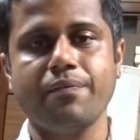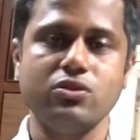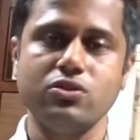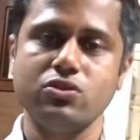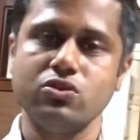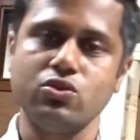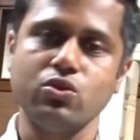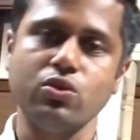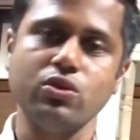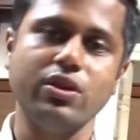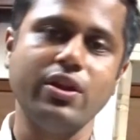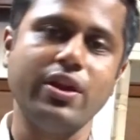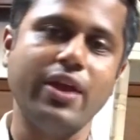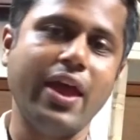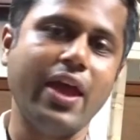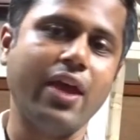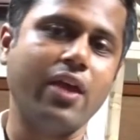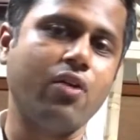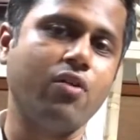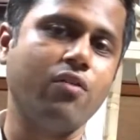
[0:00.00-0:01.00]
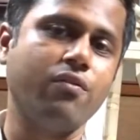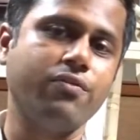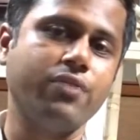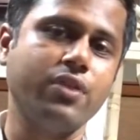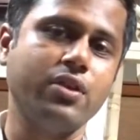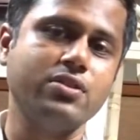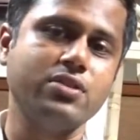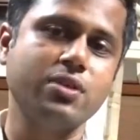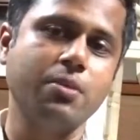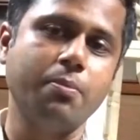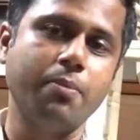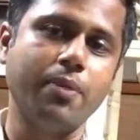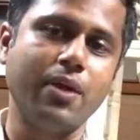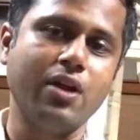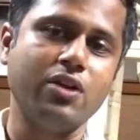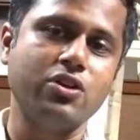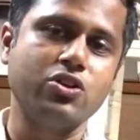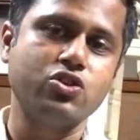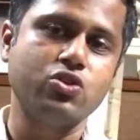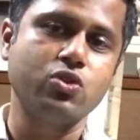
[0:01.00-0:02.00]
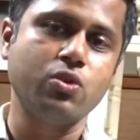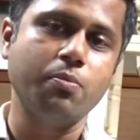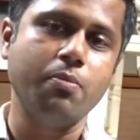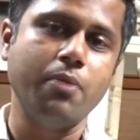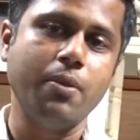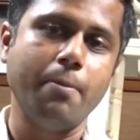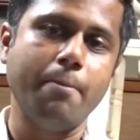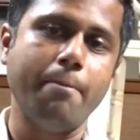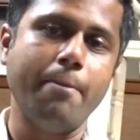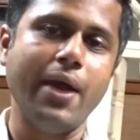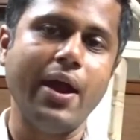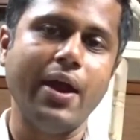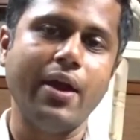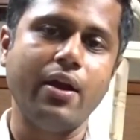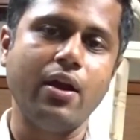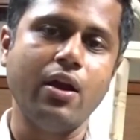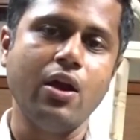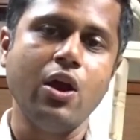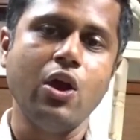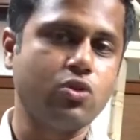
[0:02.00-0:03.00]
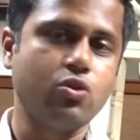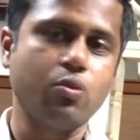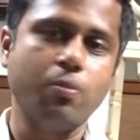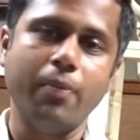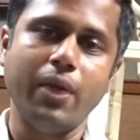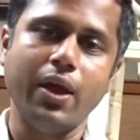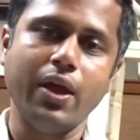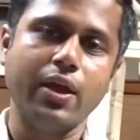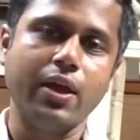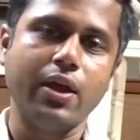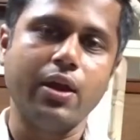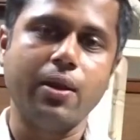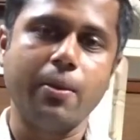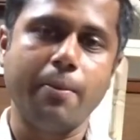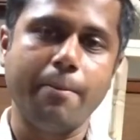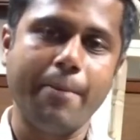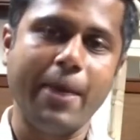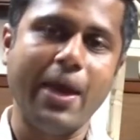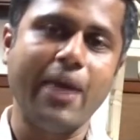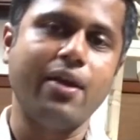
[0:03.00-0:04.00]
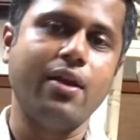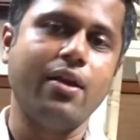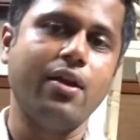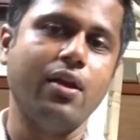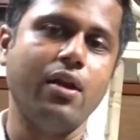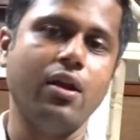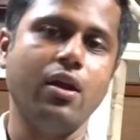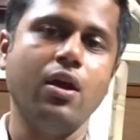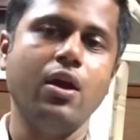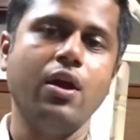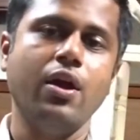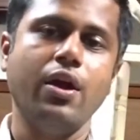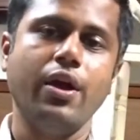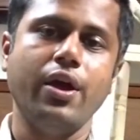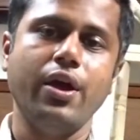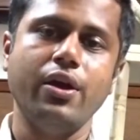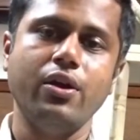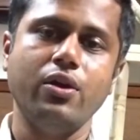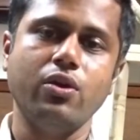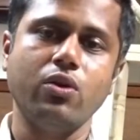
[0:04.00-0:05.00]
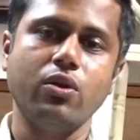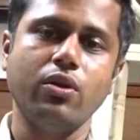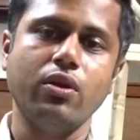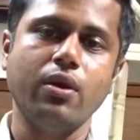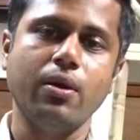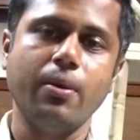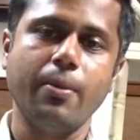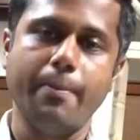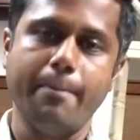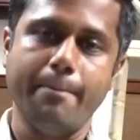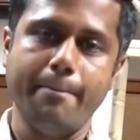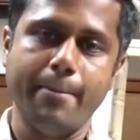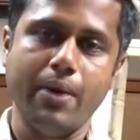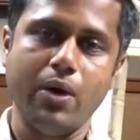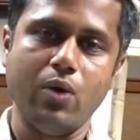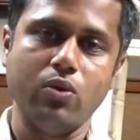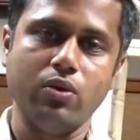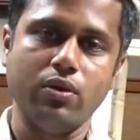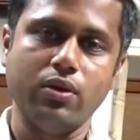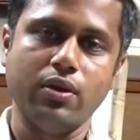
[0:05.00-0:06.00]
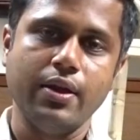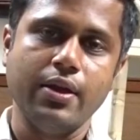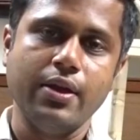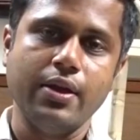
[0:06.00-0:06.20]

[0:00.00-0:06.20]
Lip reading: So the neck of these implants should be bent to make it parallel into the mouth.